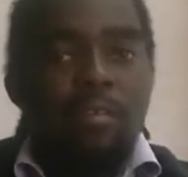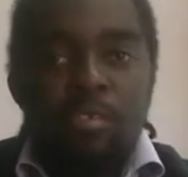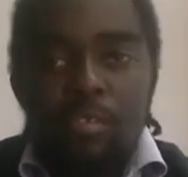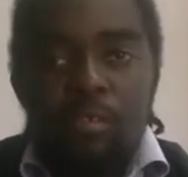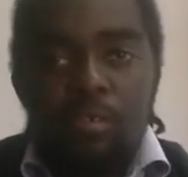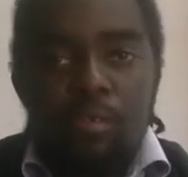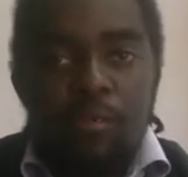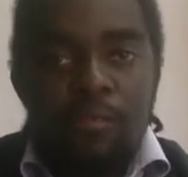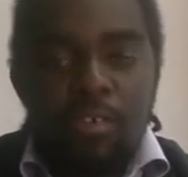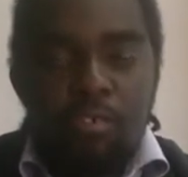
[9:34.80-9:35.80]
So
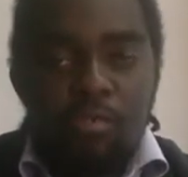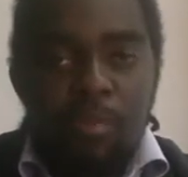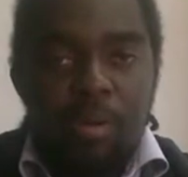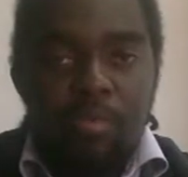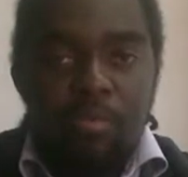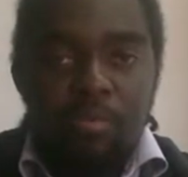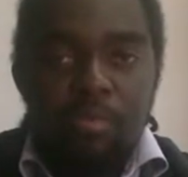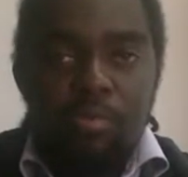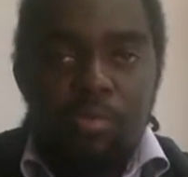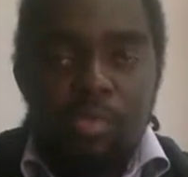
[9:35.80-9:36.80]
virtual
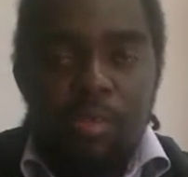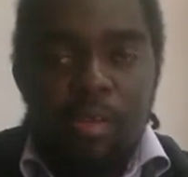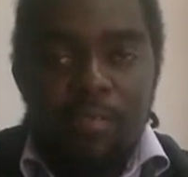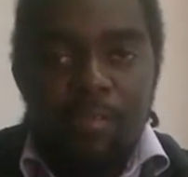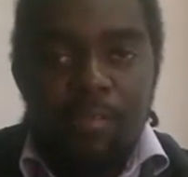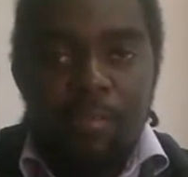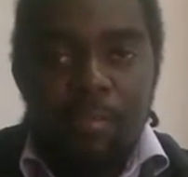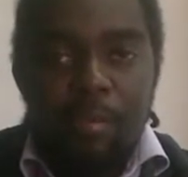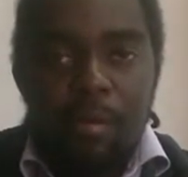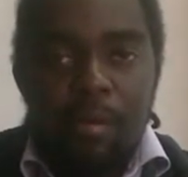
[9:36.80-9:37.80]
particles are
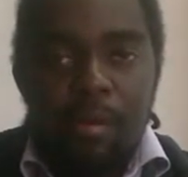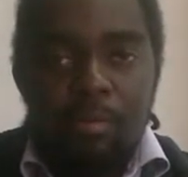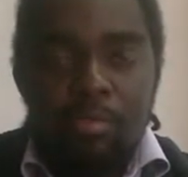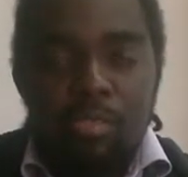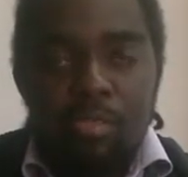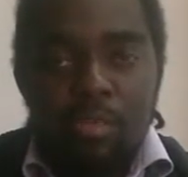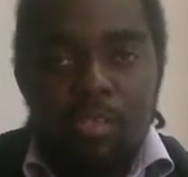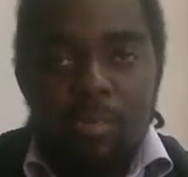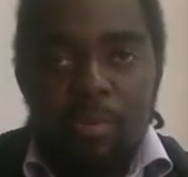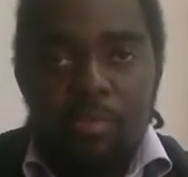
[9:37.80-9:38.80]
also known
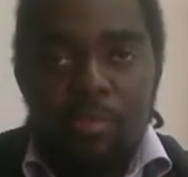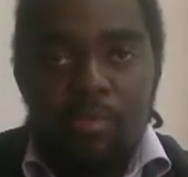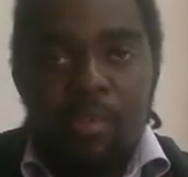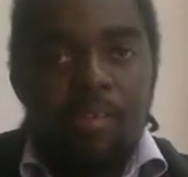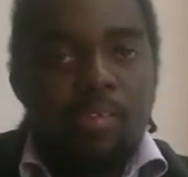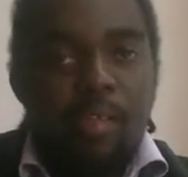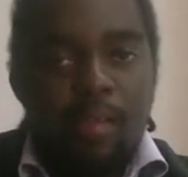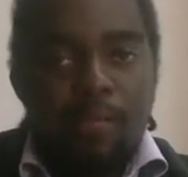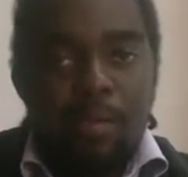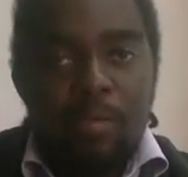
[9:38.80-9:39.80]
as bosons, as they
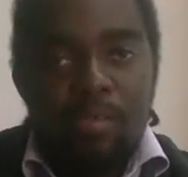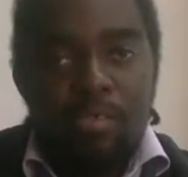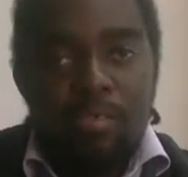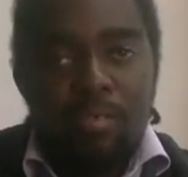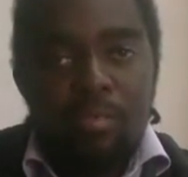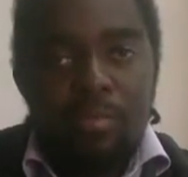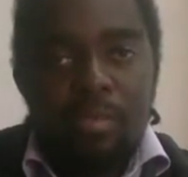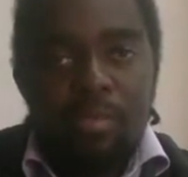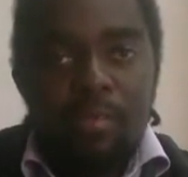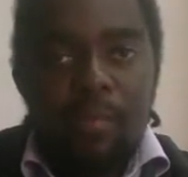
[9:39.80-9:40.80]
have integer
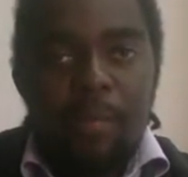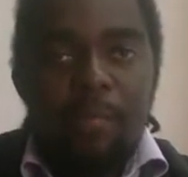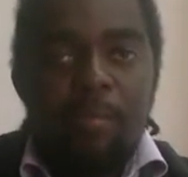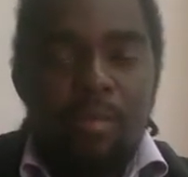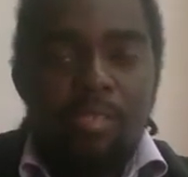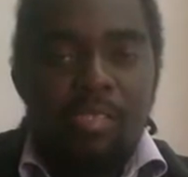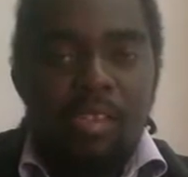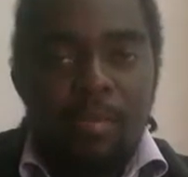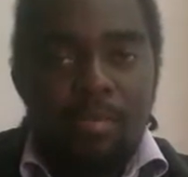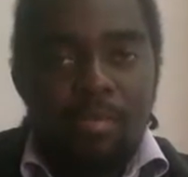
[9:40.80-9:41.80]
spin, whilst
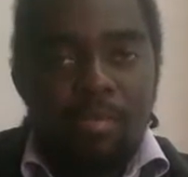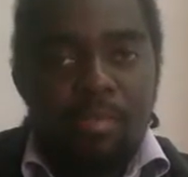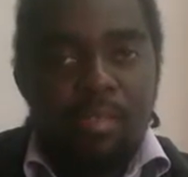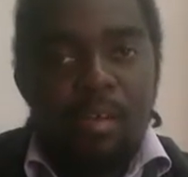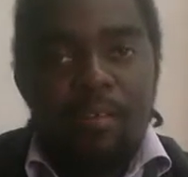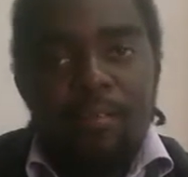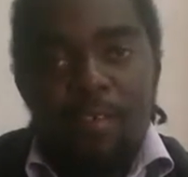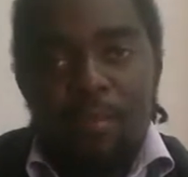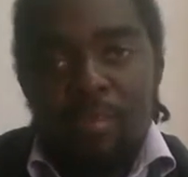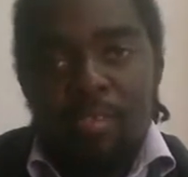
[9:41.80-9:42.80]
leptons are
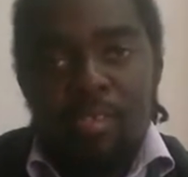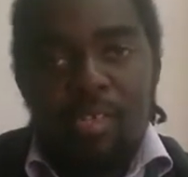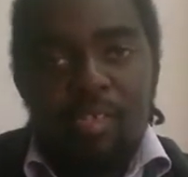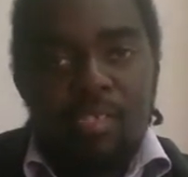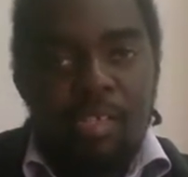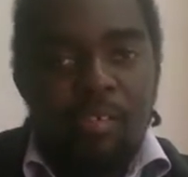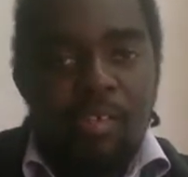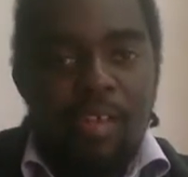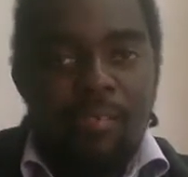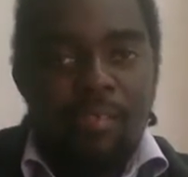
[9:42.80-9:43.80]
fermions, as they
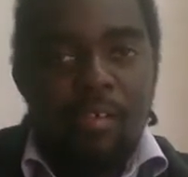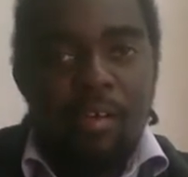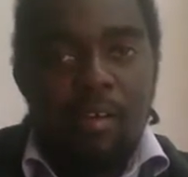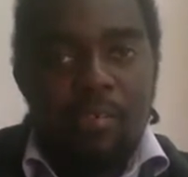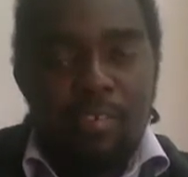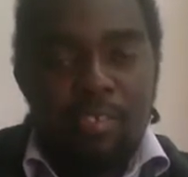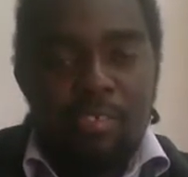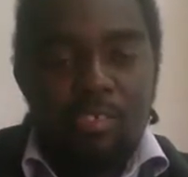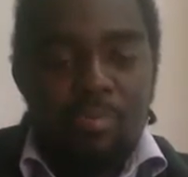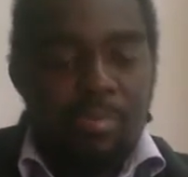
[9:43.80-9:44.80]
only have half
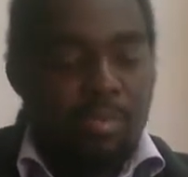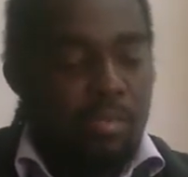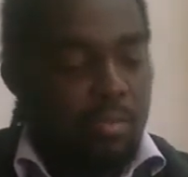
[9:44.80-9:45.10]
integer spin.